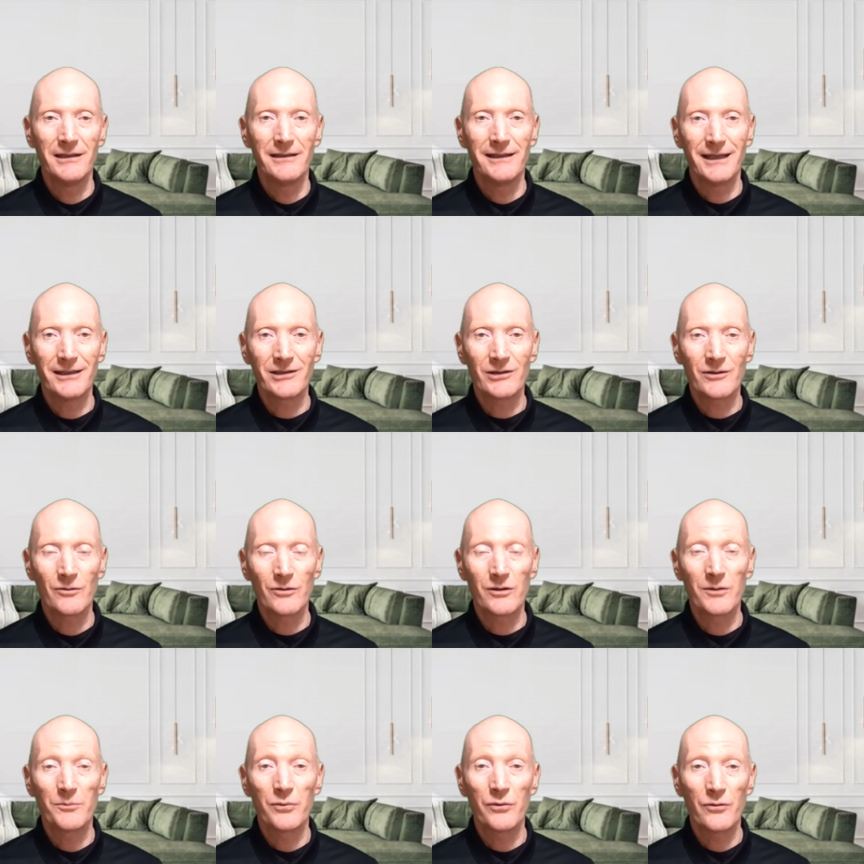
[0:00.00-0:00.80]
that's
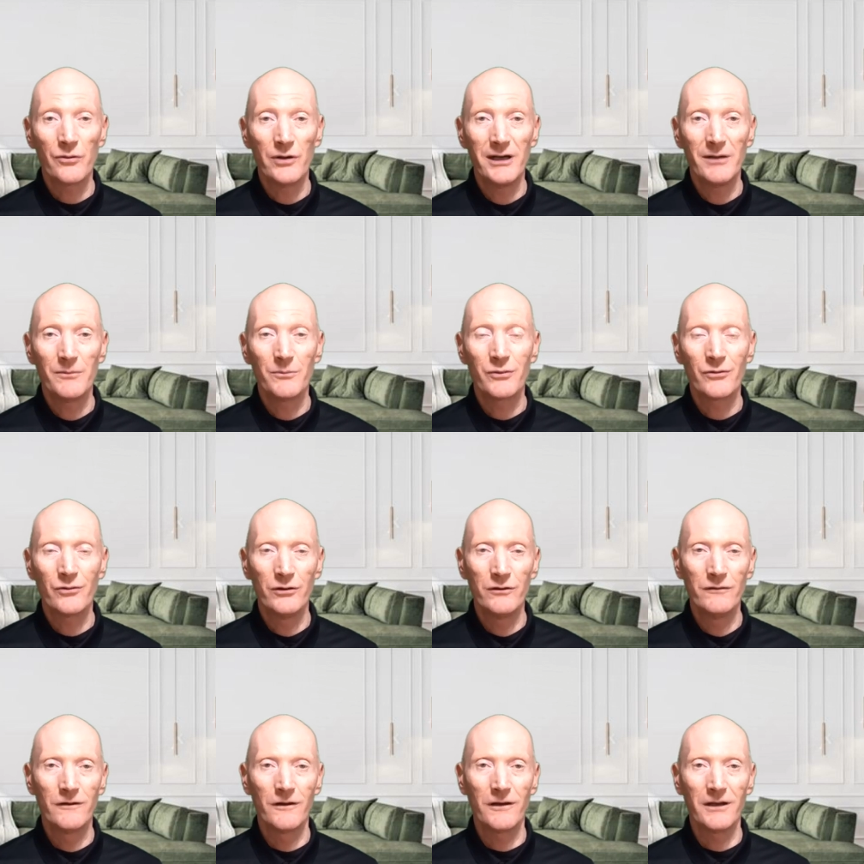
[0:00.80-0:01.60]
called a
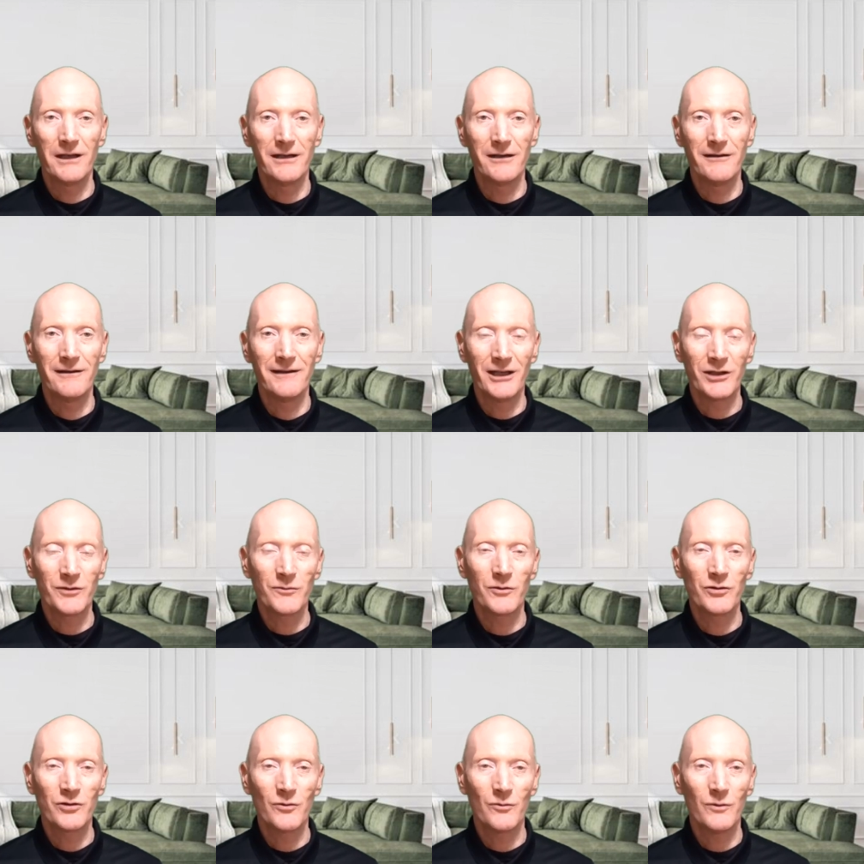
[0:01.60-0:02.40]
pre-approval letter, and
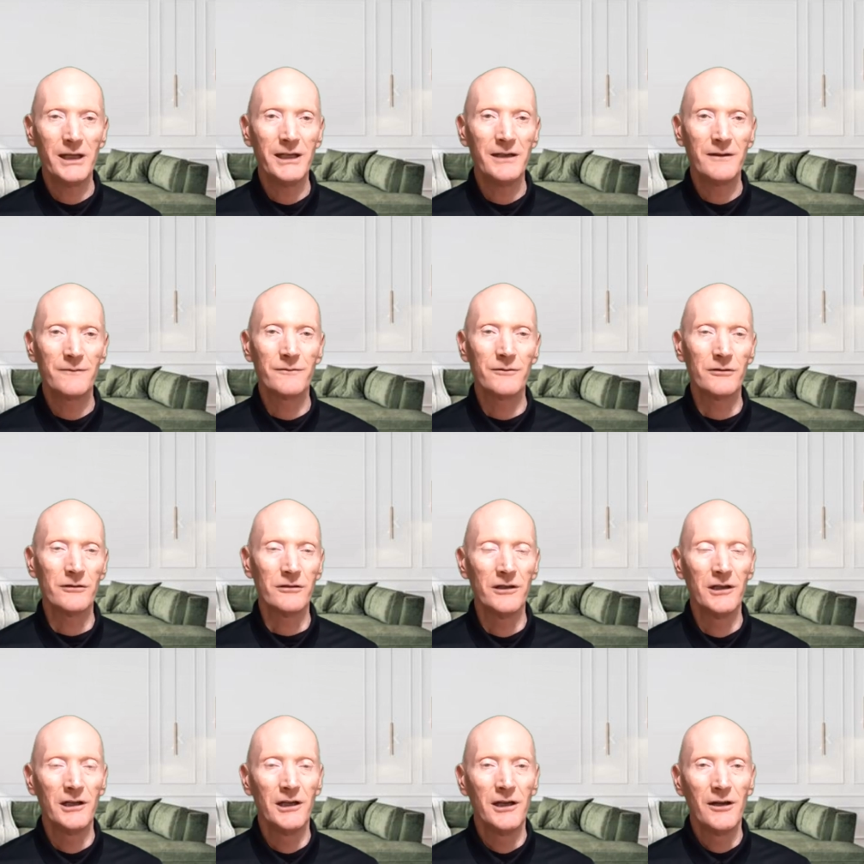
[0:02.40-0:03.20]
that's what you're waiting
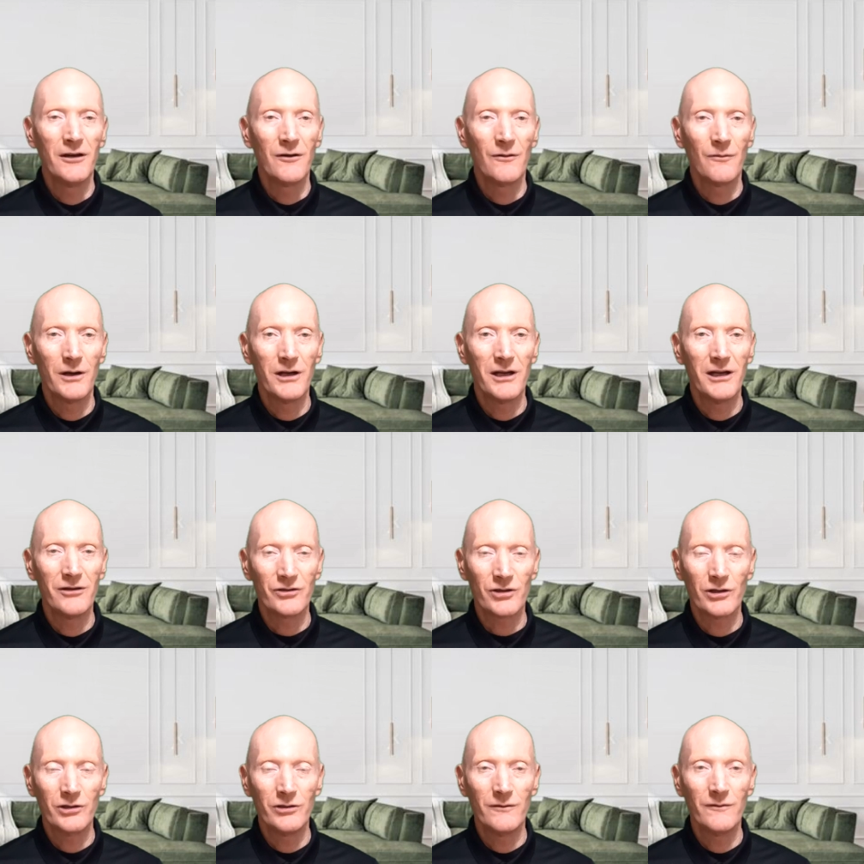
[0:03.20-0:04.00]
for.
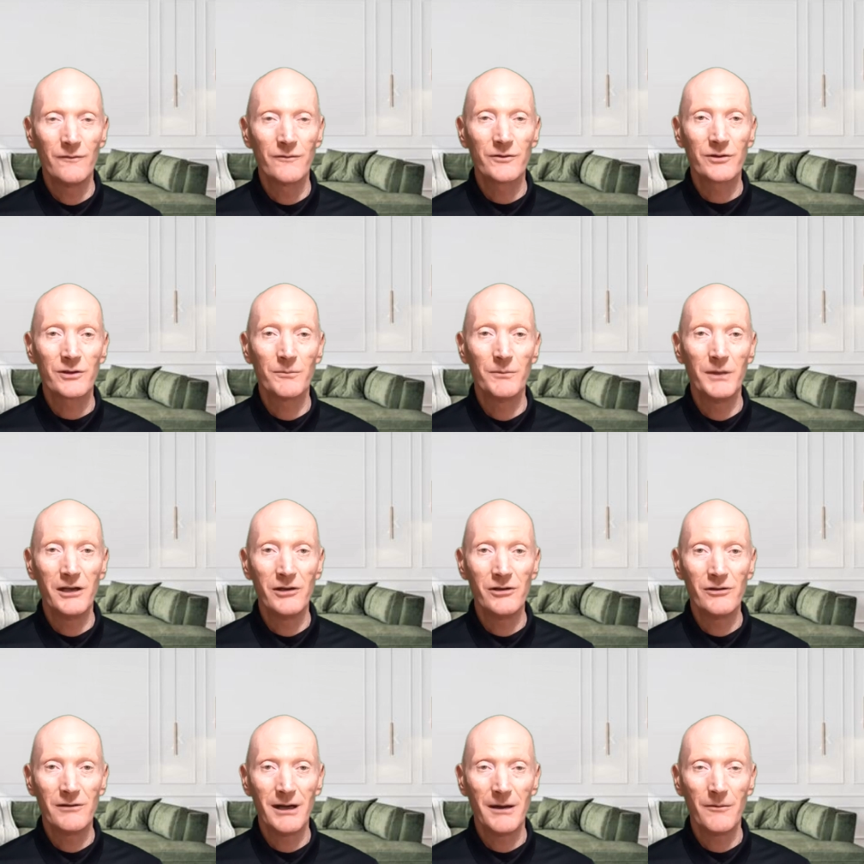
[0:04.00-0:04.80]
So you've
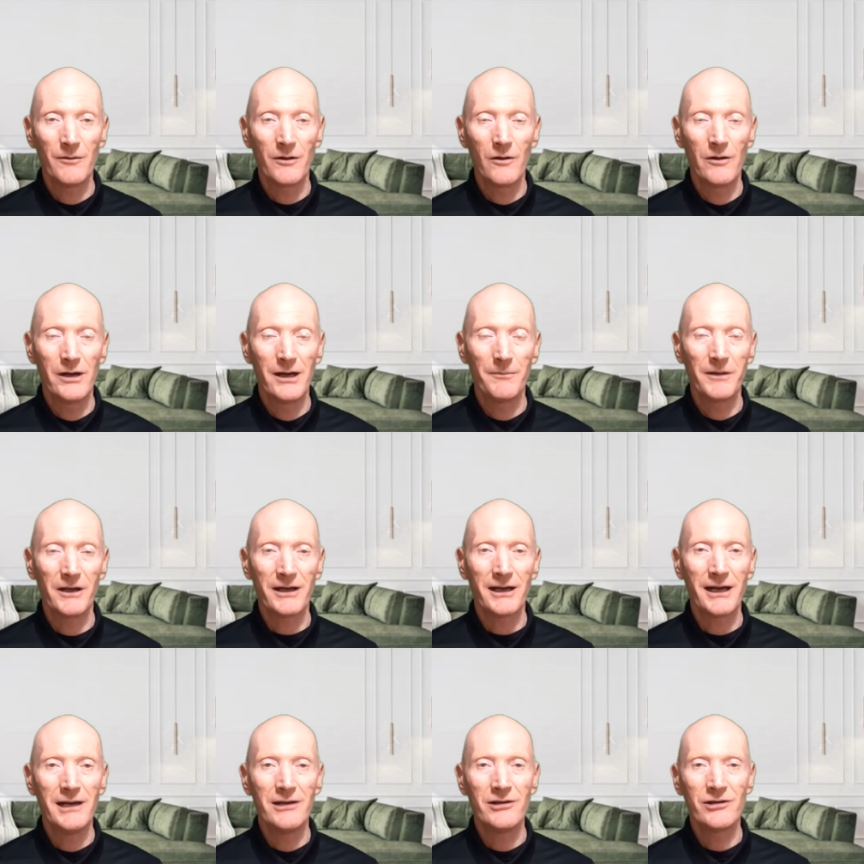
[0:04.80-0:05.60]
submitted your loan
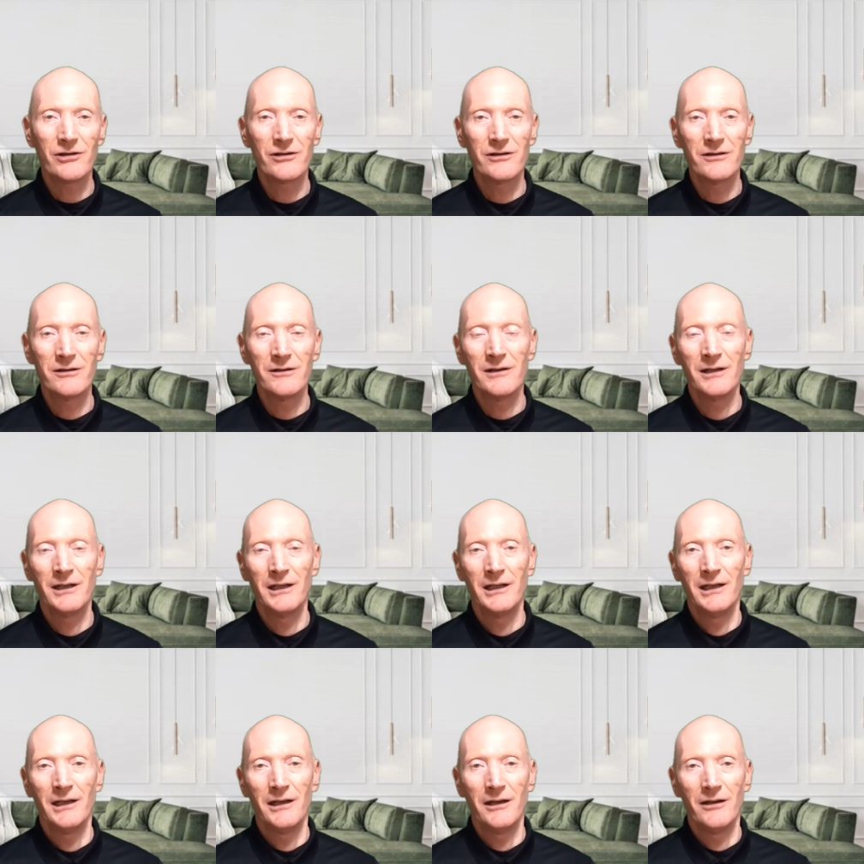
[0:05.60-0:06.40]
application,
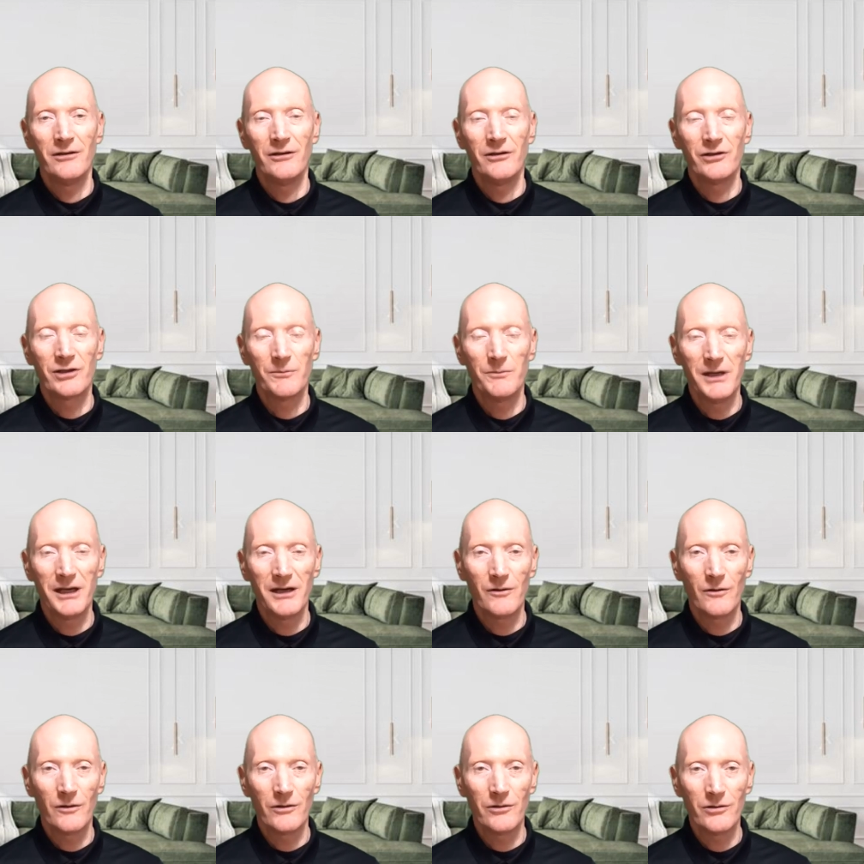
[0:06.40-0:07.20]
you
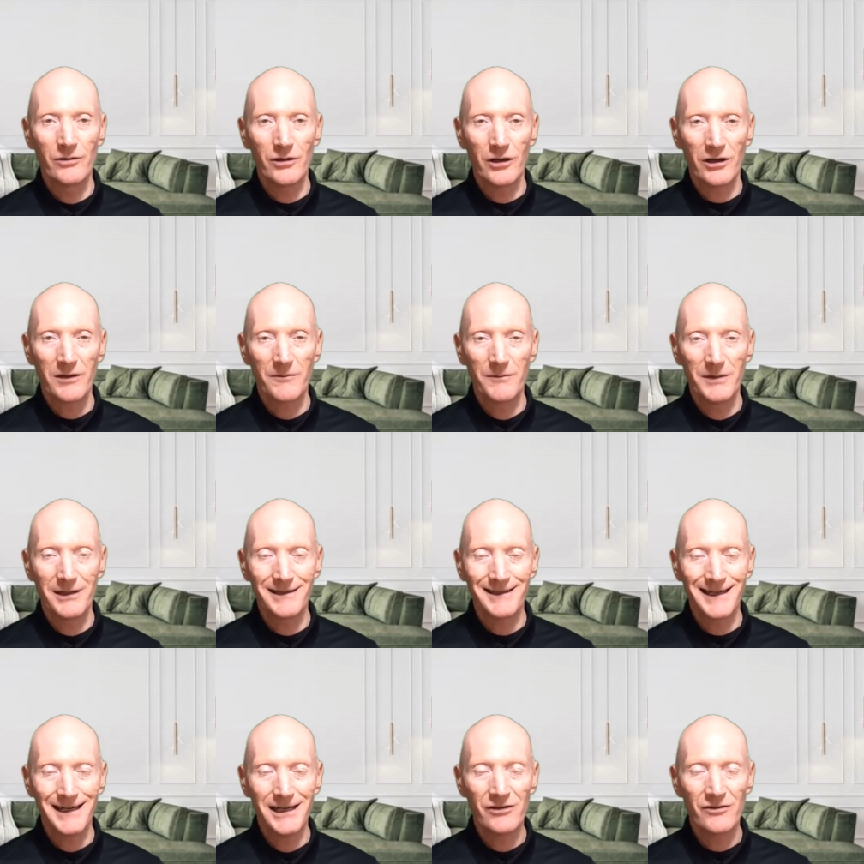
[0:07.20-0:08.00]
submitted all your
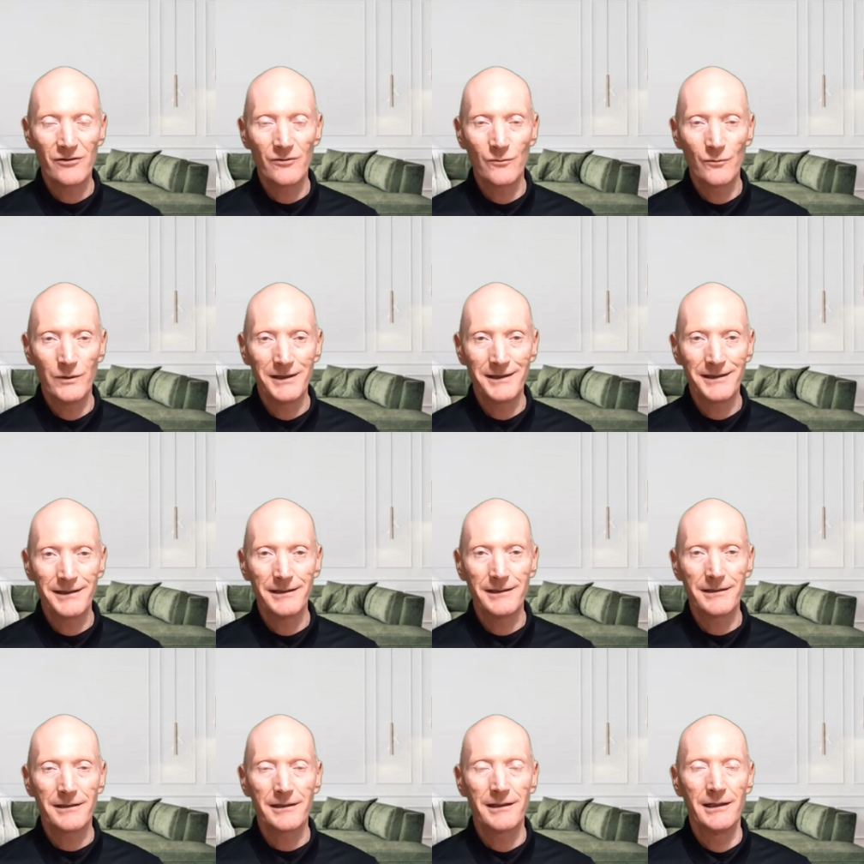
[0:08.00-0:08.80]
documentation with
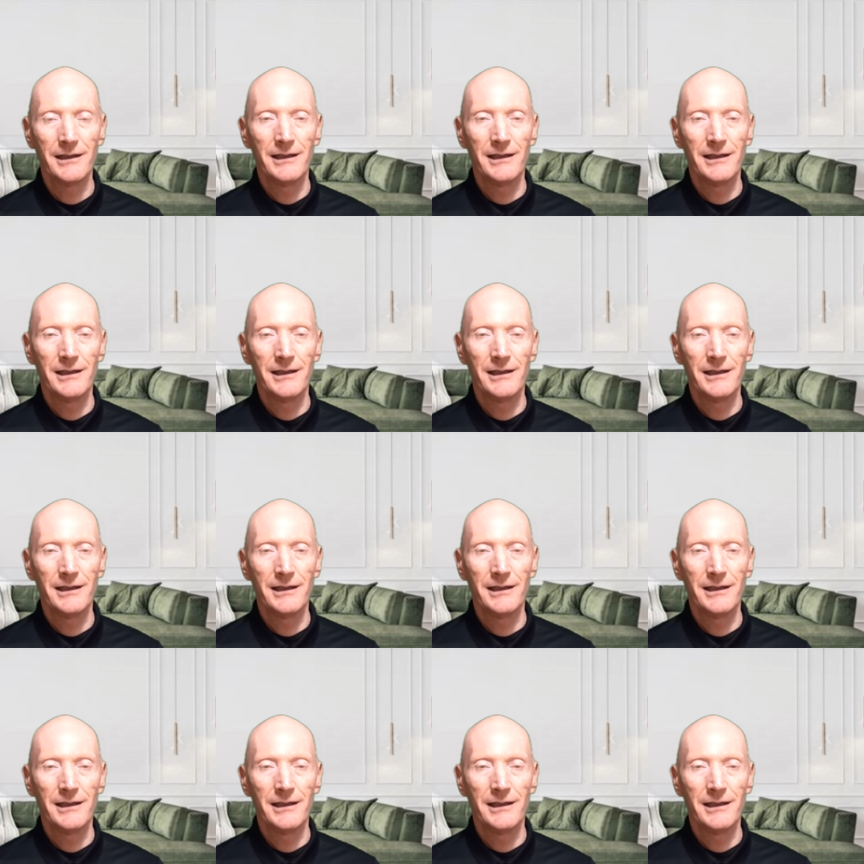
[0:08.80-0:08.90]
it,